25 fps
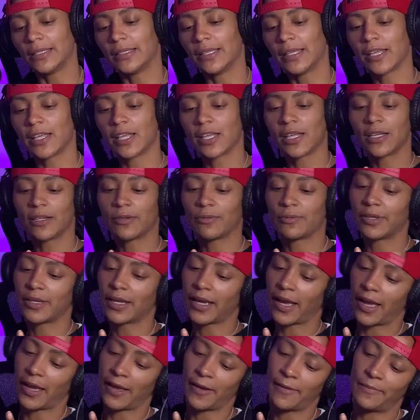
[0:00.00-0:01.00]
And then we
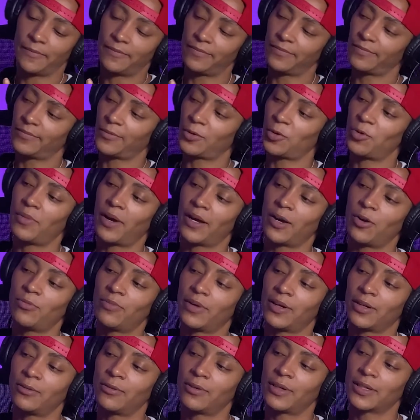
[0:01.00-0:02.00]
got, who
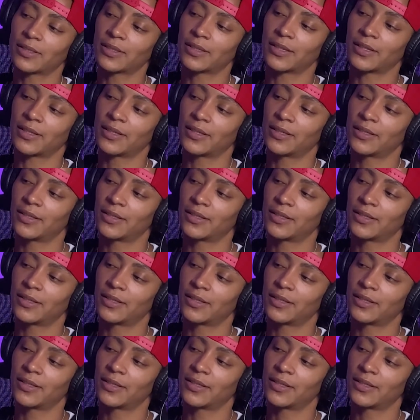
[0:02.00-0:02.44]
I say?